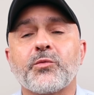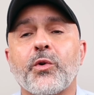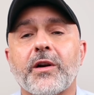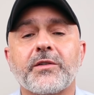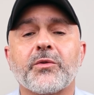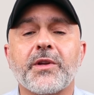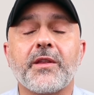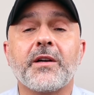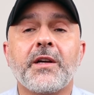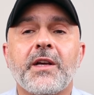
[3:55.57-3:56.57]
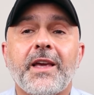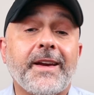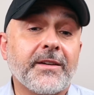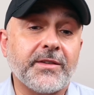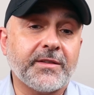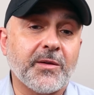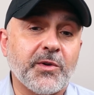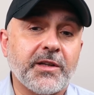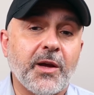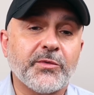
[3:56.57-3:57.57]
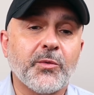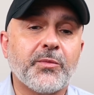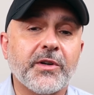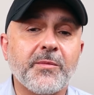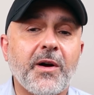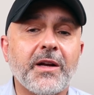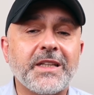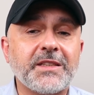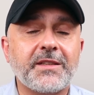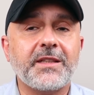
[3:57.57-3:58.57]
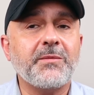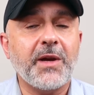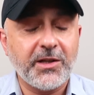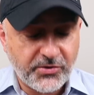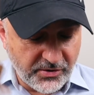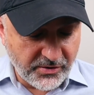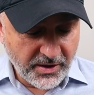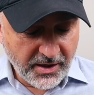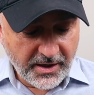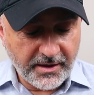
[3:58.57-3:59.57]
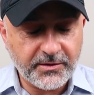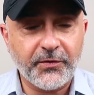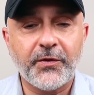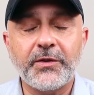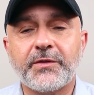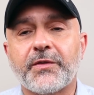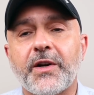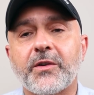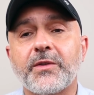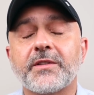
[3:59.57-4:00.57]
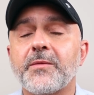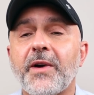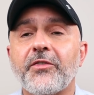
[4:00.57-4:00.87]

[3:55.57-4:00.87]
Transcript: wear during the heat of the summertime. So Bergamot in C Major is the first fragrance and my